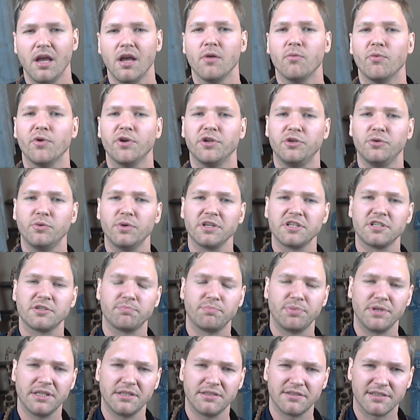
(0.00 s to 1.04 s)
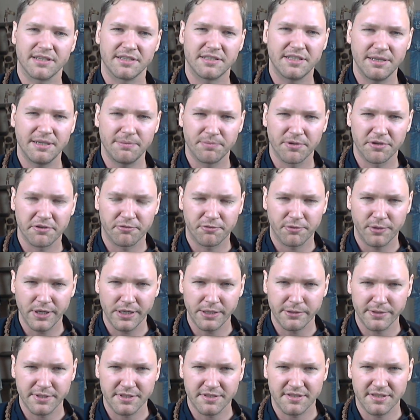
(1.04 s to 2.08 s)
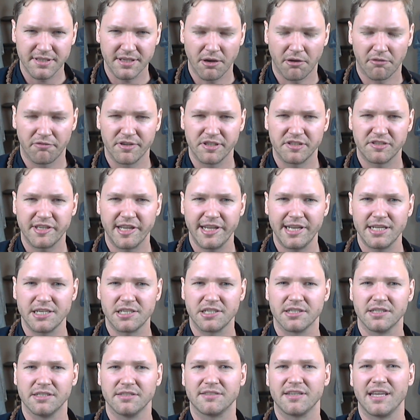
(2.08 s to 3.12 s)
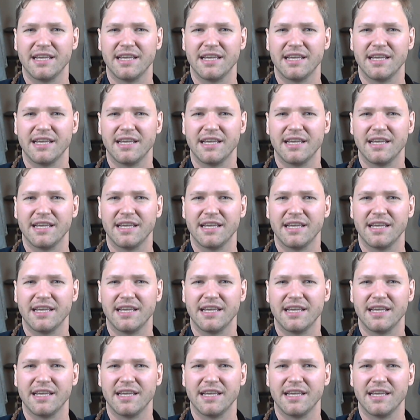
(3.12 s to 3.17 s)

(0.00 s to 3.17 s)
When you experience a deeper frequency of intelligence,